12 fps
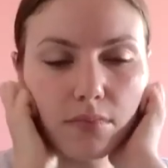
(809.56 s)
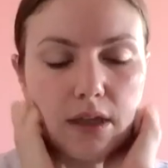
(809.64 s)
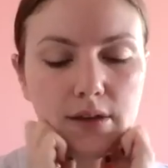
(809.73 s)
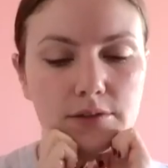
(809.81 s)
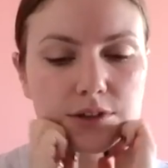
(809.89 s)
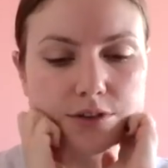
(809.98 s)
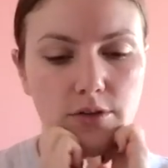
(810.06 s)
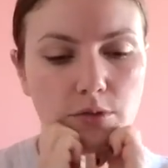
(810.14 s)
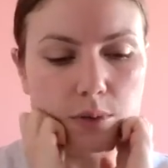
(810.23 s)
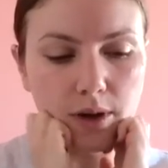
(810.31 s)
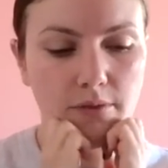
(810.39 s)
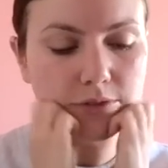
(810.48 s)
And just
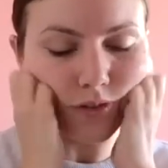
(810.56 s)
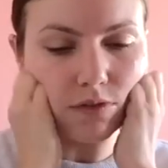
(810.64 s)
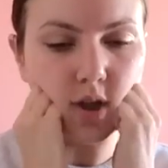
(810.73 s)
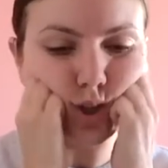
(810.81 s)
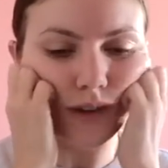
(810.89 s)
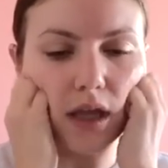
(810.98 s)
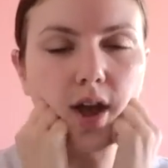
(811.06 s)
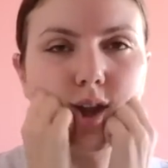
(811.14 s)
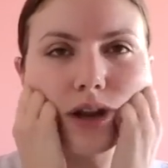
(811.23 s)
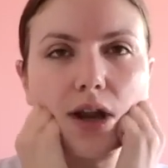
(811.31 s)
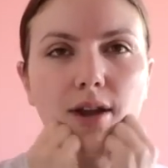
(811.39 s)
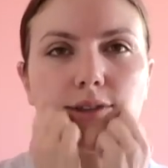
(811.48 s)
do wherever it feels like
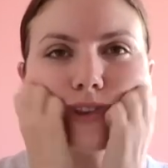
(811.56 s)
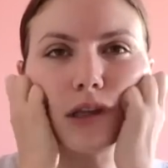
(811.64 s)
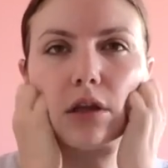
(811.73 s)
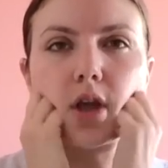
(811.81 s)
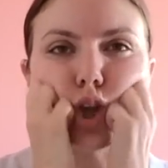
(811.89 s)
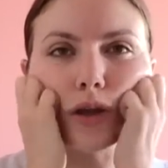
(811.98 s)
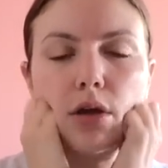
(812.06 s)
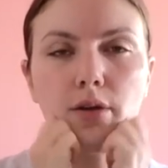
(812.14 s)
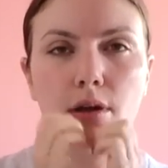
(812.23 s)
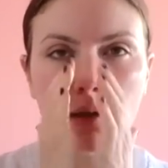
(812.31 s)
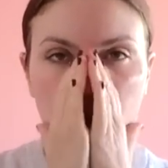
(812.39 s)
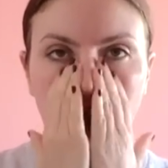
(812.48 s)
nice to you,
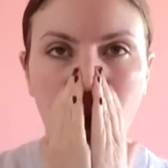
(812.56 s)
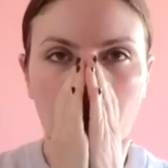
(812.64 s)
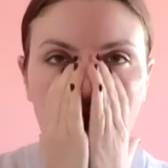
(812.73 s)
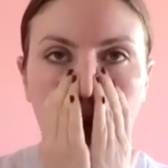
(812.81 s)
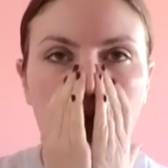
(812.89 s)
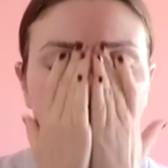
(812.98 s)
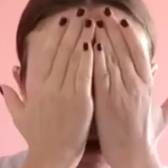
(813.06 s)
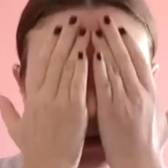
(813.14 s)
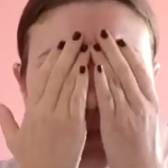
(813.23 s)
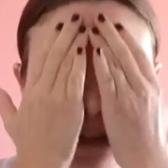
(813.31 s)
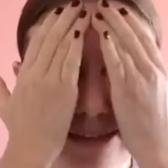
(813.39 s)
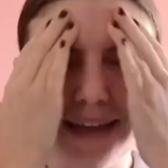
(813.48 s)

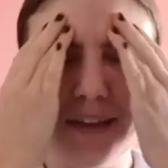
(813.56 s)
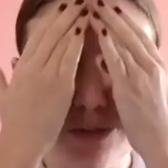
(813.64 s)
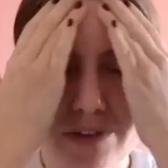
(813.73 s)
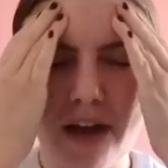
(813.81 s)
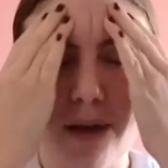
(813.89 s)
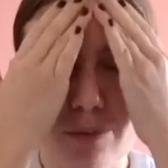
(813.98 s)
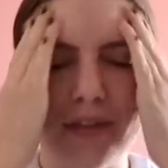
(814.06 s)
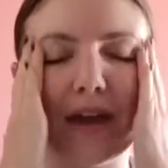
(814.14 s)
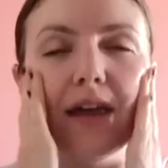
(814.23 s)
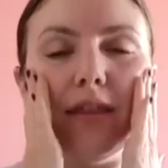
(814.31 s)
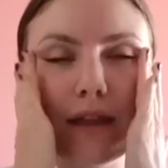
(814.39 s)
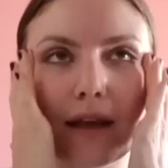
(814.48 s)
and really take your time with
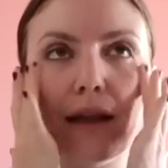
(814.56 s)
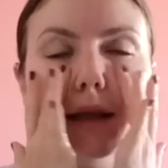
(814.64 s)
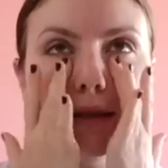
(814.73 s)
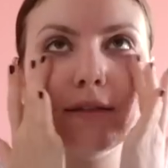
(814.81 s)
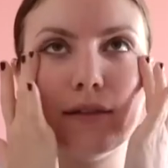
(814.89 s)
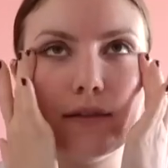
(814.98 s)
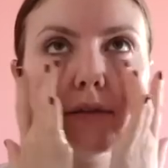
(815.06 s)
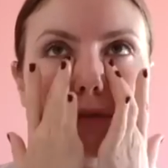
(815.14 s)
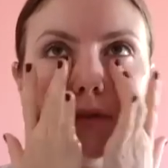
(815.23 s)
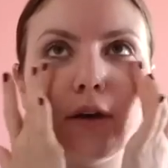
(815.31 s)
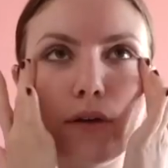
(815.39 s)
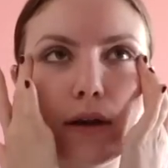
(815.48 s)
it. I think cleansers are
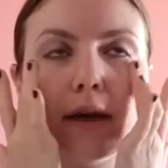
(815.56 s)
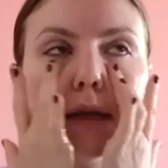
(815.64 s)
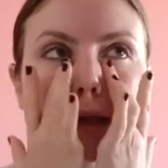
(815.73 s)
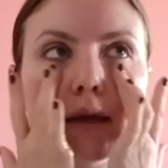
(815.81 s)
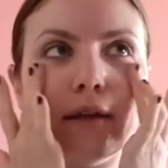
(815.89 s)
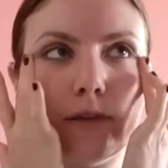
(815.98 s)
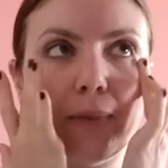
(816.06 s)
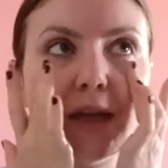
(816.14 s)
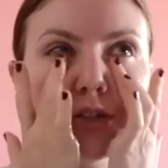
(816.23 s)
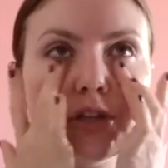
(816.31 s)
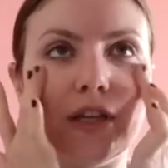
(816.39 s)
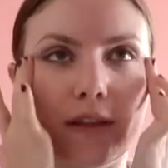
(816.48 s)
so like,
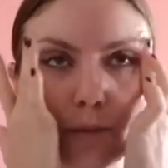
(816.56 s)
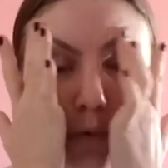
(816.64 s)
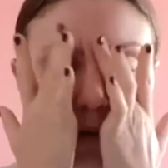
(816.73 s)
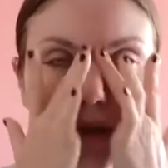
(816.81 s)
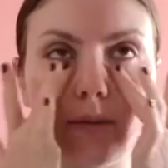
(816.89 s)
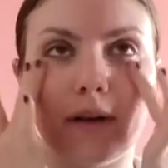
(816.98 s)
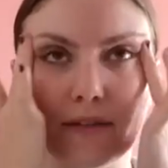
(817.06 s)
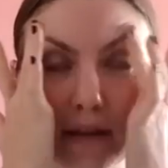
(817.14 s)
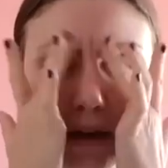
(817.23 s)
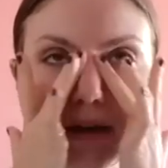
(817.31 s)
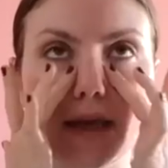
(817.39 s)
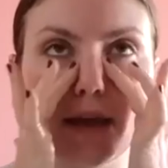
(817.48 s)
especially in the morning when it's
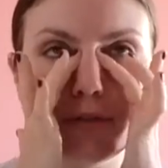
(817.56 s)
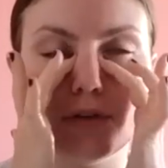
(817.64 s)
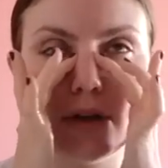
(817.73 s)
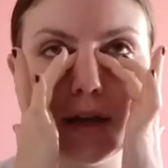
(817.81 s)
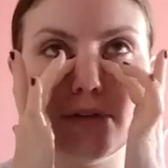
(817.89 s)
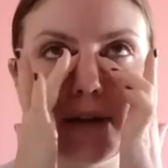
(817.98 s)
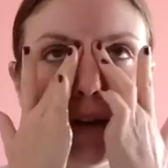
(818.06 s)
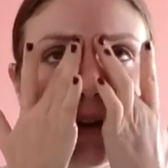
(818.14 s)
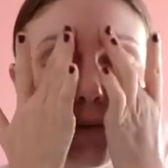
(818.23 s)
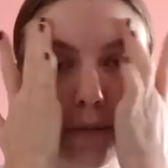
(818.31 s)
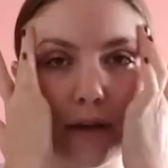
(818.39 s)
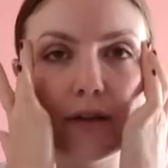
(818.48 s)
like, okay, I've got to get ready
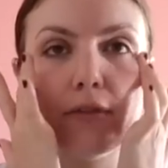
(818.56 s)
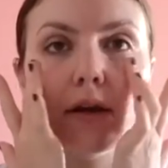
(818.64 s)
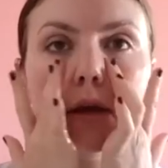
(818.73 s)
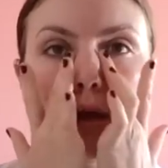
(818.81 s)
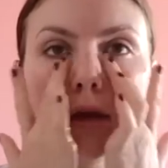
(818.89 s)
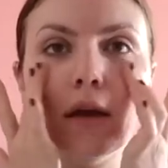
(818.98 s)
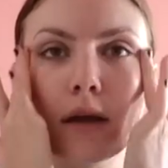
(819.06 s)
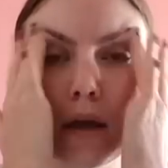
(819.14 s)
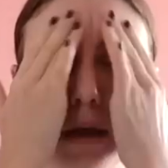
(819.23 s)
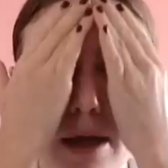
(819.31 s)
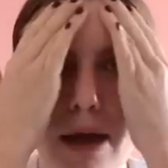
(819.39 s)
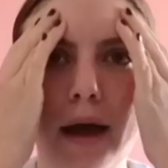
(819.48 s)
and whatever,
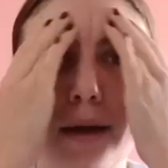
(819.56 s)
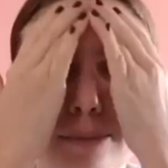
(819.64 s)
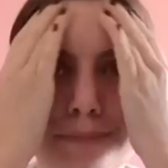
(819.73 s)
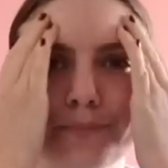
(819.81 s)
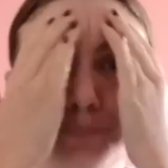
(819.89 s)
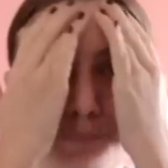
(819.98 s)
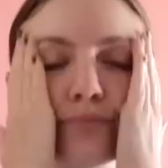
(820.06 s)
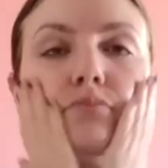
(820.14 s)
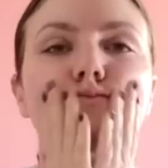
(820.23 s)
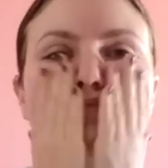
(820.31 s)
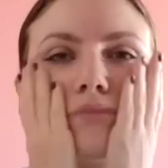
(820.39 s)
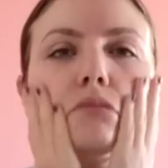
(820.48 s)

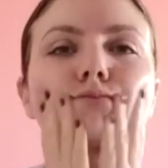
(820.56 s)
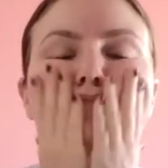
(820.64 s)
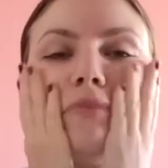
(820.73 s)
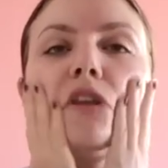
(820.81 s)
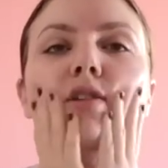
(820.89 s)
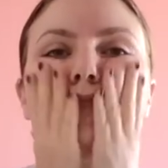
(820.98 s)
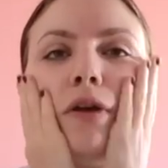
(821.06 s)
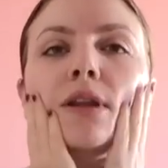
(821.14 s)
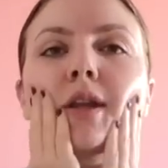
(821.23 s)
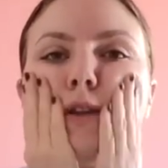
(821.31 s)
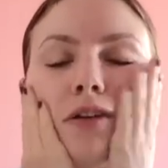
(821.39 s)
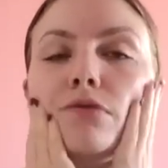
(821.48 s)
there's no
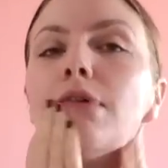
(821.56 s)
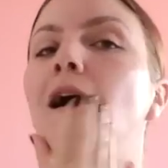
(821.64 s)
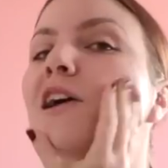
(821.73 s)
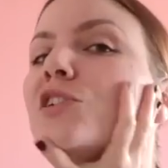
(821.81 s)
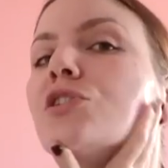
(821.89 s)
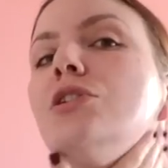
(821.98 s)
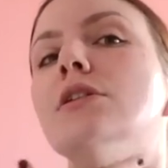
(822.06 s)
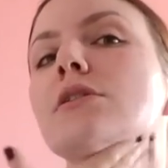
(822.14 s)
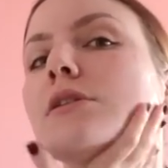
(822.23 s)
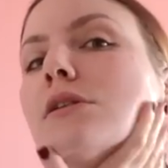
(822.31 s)
need to rush